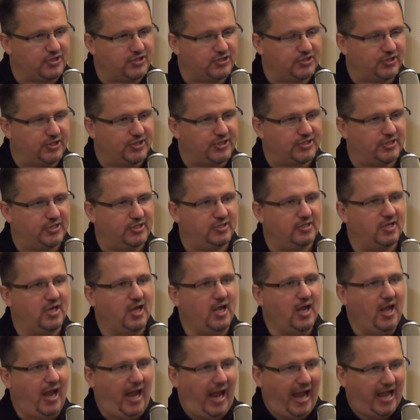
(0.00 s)
citizen
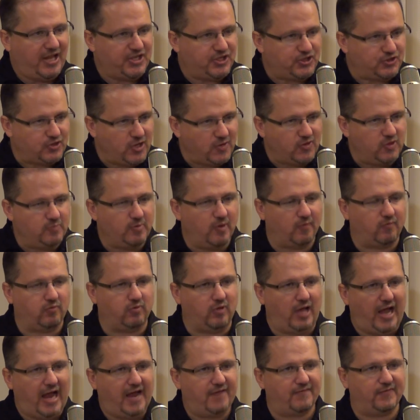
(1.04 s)
and strip them of
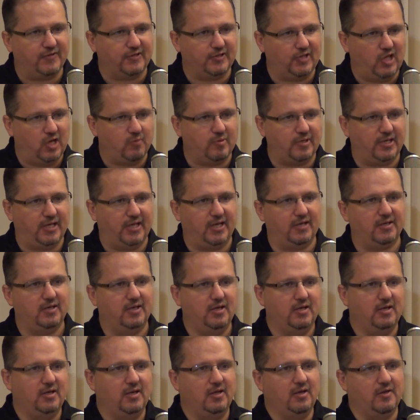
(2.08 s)
life and liberty.
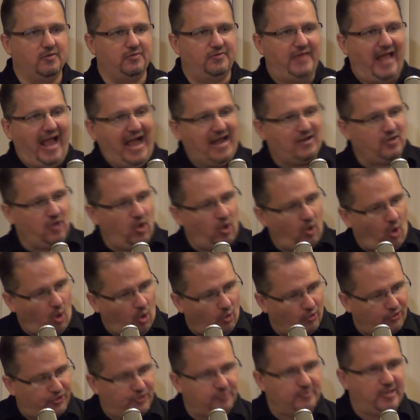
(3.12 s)
That
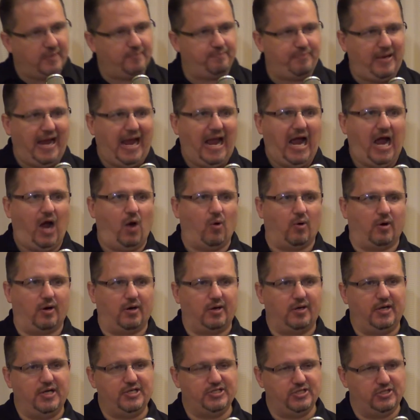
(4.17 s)
ultimate
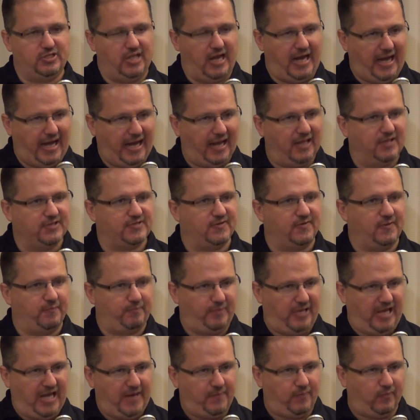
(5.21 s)
power is in the hands of the
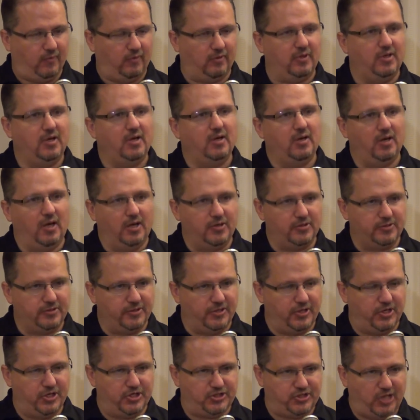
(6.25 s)
people under
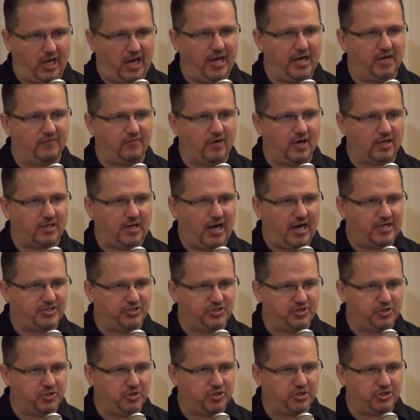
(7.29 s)
the design of our
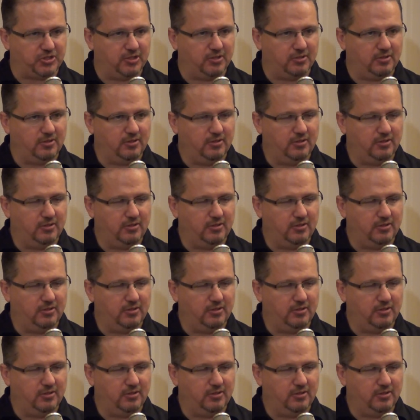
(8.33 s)
Constitution.